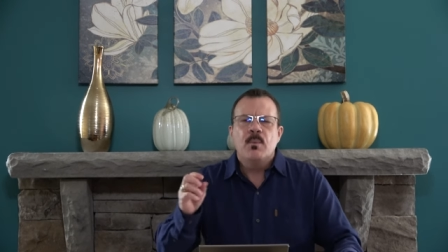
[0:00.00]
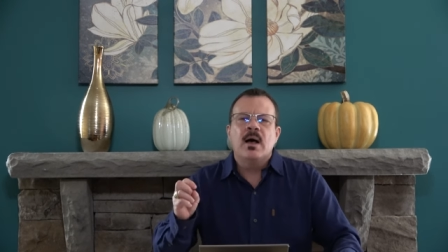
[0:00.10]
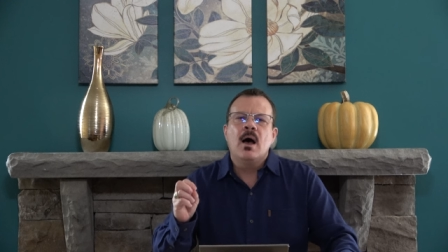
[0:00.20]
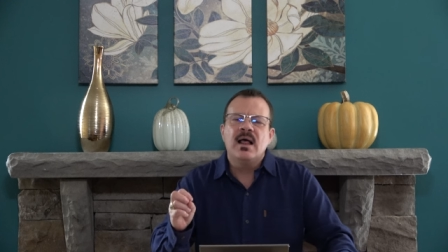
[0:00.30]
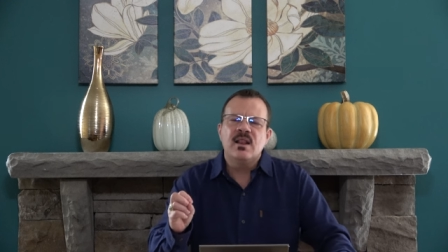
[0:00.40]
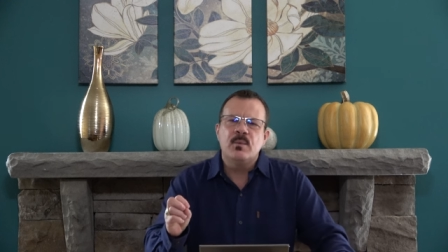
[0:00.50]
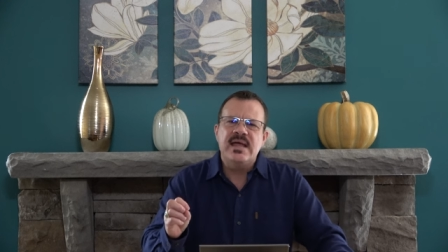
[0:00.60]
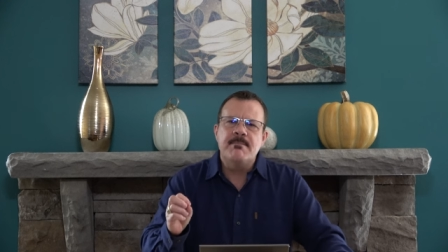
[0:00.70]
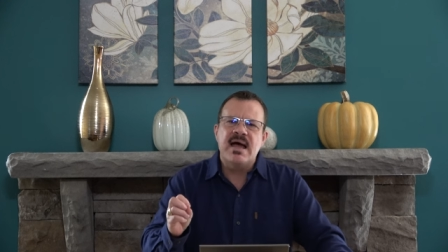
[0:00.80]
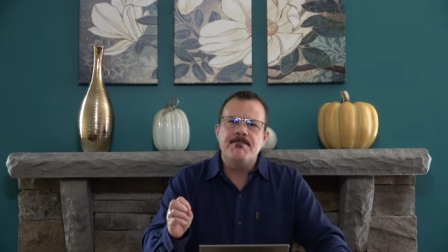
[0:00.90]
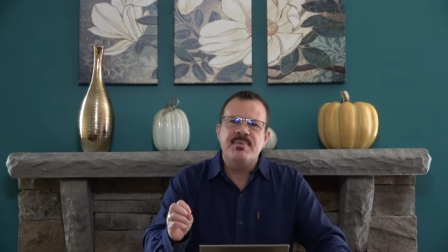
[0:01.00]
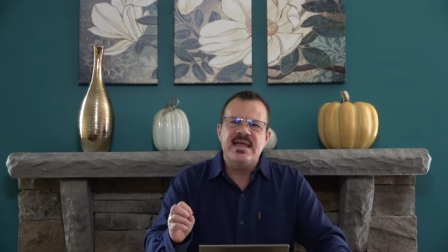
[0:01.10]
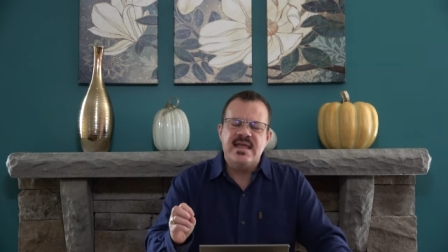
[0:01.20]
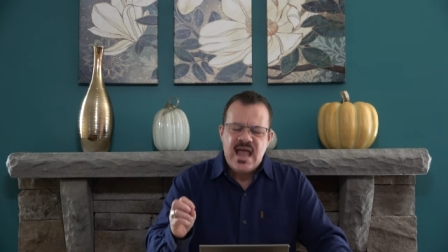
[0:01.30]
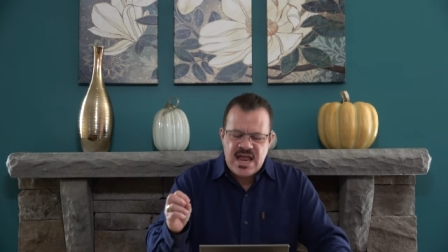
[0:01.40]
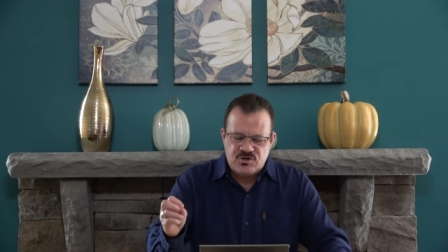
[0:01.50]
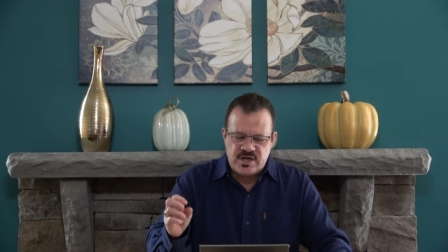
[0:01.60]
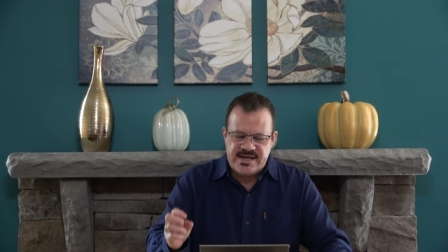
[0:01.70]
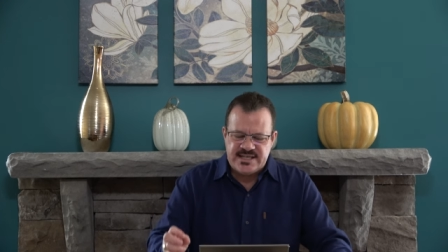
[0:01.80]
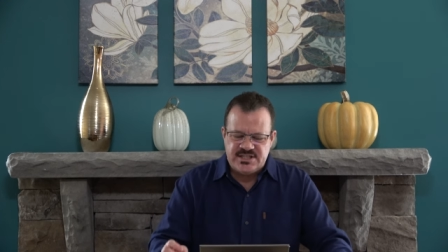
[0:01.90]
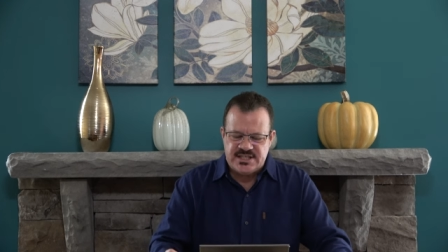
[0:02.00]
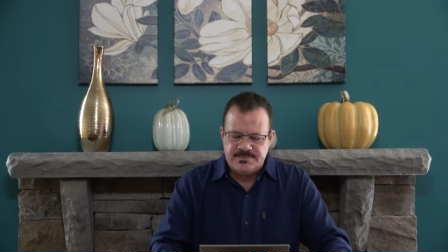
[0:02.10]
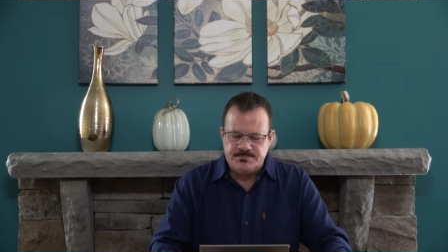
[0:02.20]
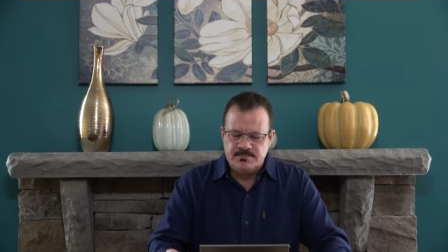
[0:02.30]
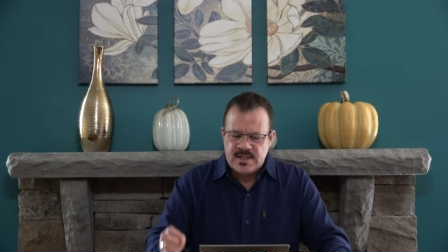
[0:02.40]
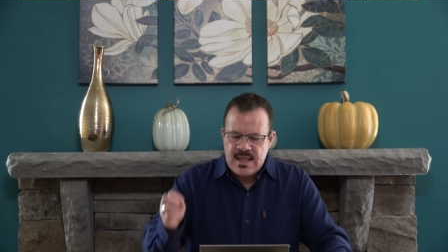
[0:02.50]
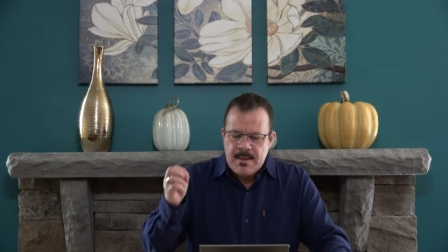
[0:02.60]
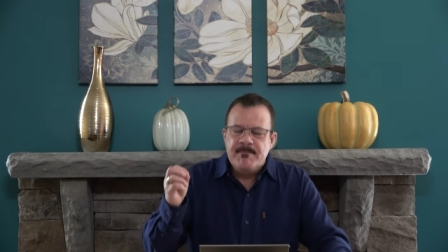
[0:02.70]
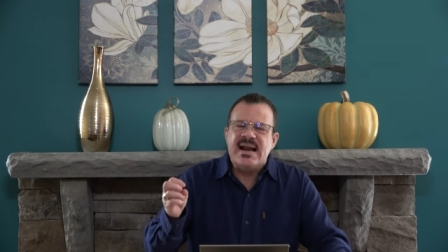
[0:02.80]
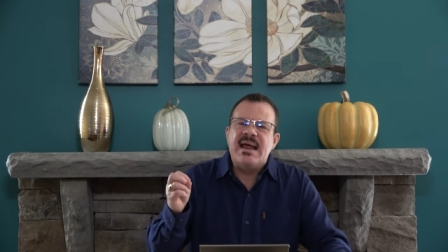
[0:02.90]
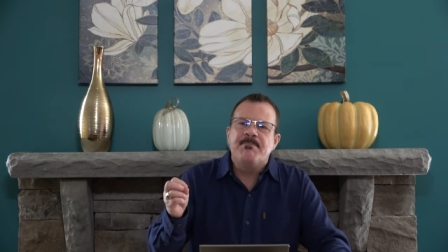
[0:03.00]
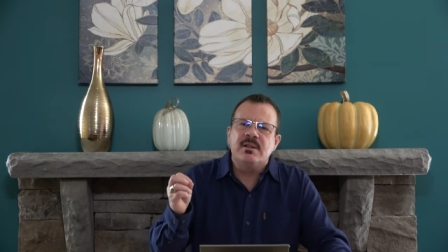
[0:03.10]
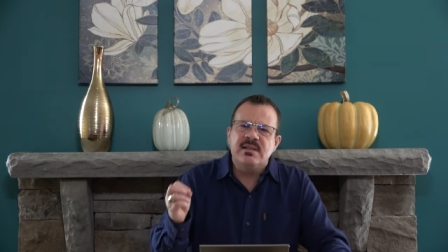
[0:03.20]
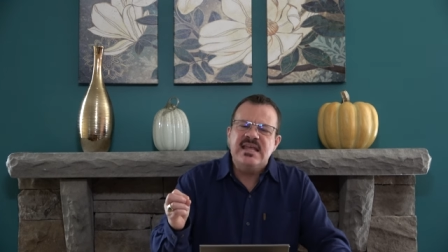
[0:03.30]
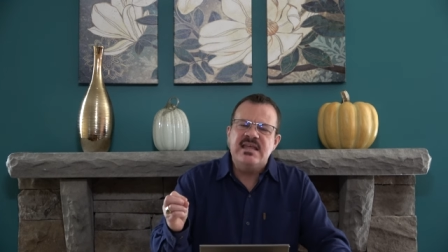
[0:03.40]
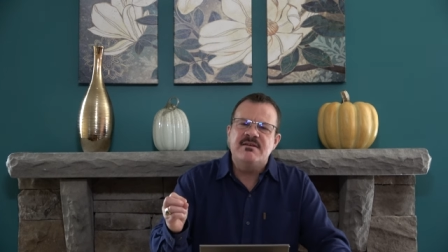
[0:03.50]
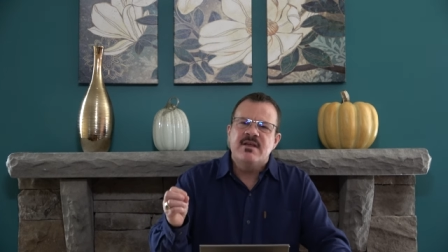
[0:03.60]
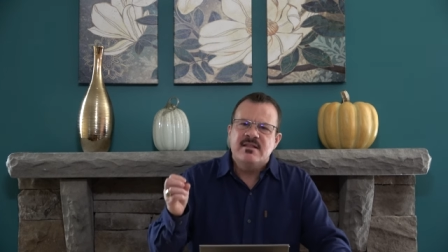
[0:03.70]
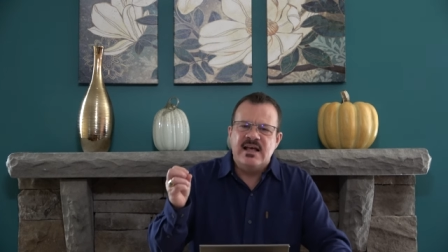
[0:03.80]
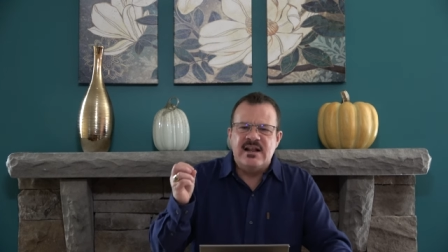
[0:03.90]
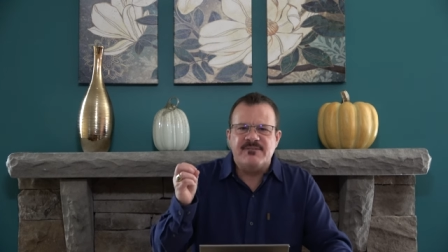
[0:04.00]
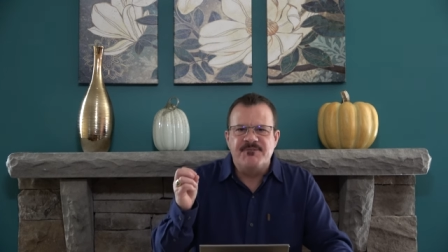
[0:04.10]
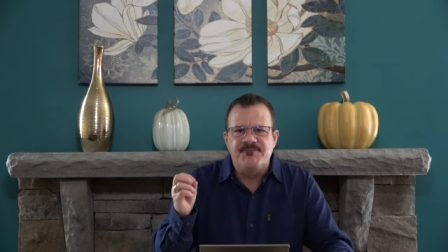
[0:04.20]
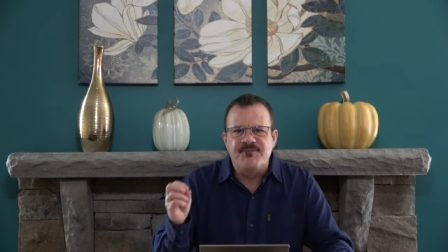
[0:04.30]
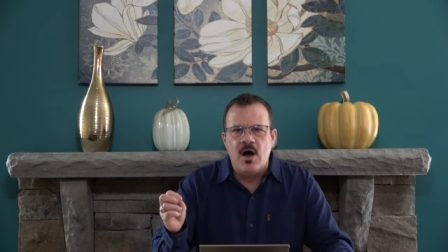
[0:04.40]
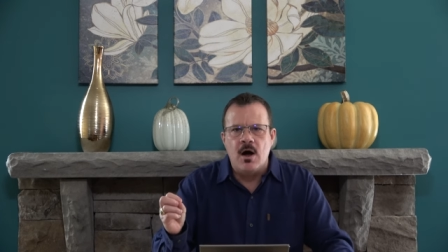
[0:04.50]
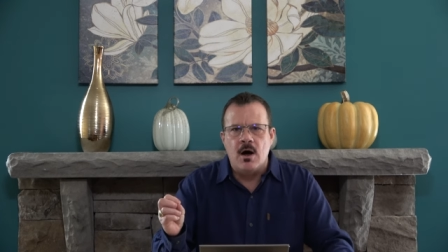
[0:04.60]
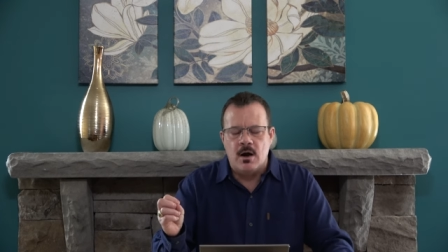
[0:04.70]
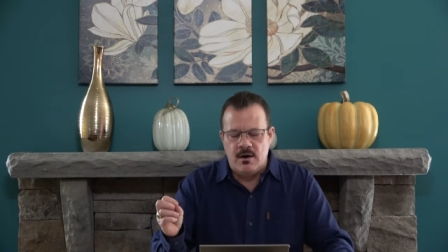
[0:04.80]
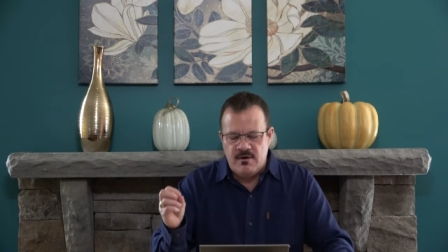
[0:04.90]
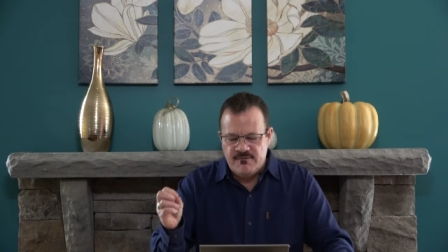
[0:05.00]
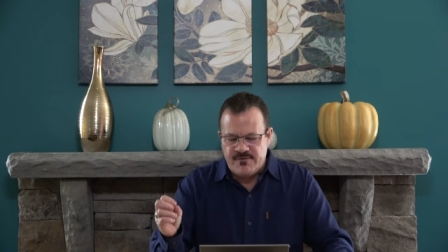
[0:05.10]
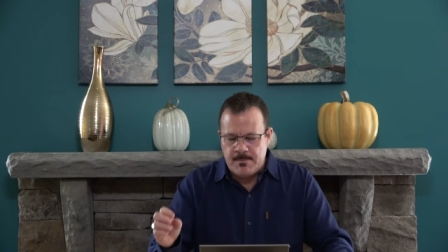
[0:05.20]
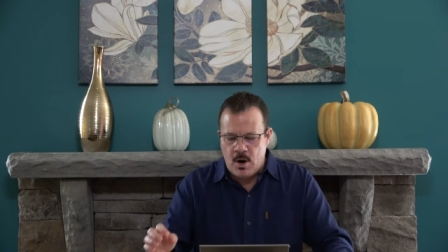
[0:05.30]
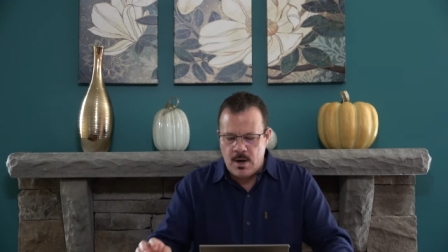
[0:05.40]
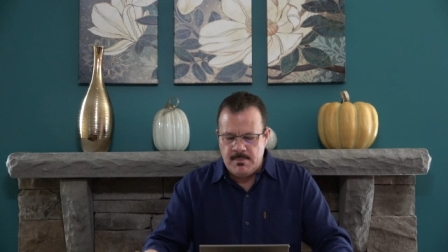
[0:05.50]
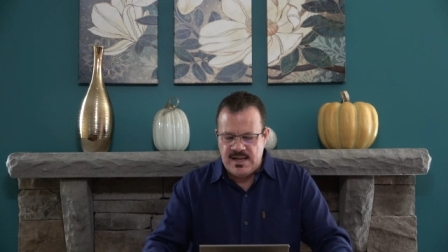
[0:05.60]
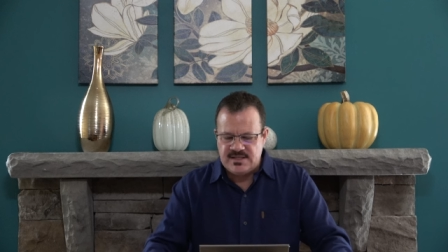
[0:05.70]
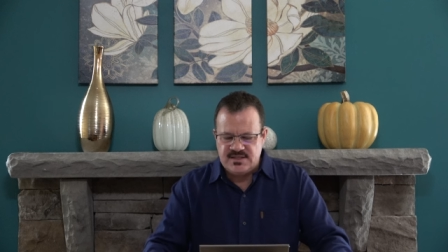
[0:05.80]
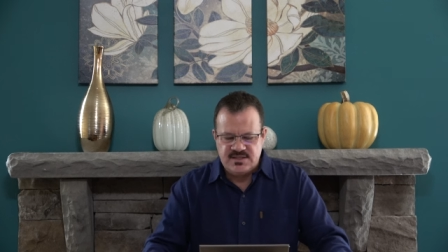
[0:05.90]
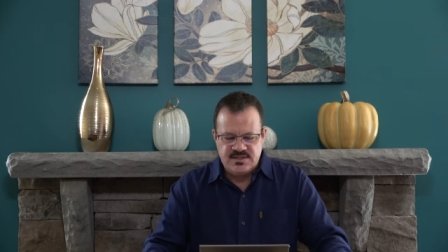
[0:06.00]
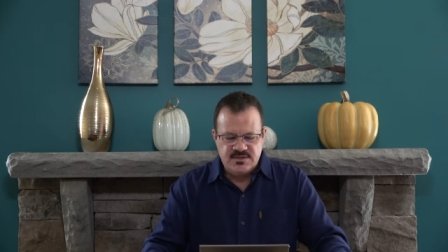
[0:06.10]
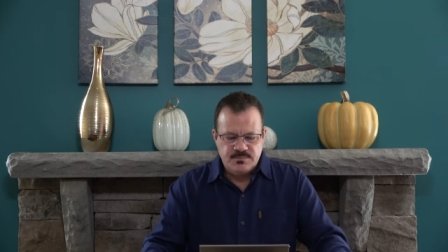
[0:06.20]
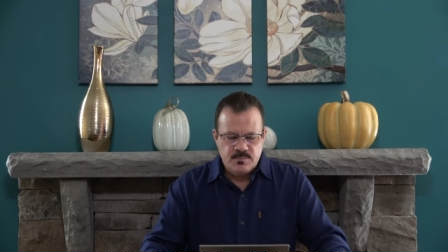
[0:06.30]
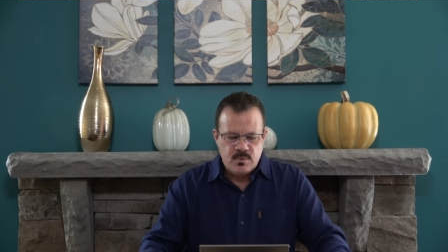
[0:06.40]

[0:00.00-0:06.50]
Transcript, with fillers: Well, Halloween might be a tradition, but I believe that it's far from harmless.